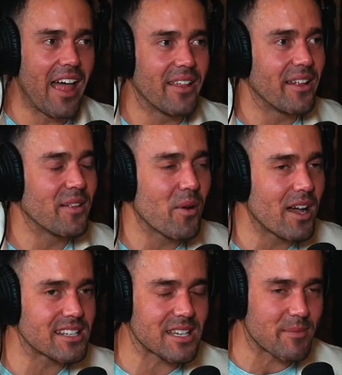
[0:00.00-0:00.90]
And the
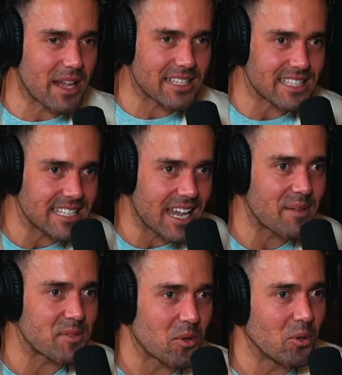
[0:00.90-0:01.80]
worst thing about it is the
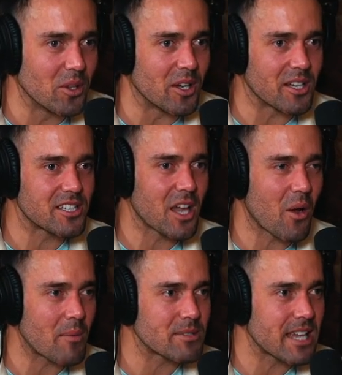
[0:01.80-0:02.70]
apes all looked
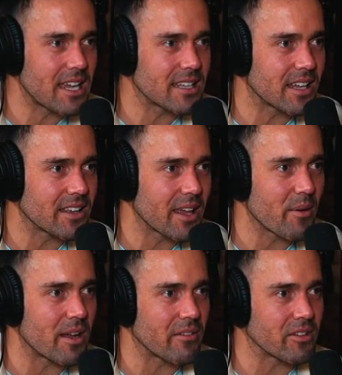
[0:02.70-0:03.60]
so upset. Like, they
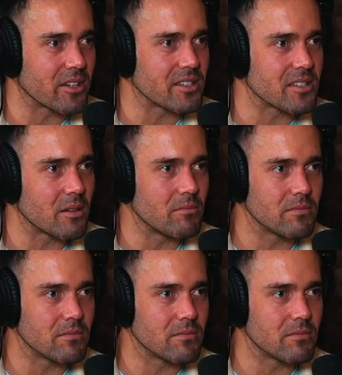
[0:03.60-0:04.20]
weren't having a good time.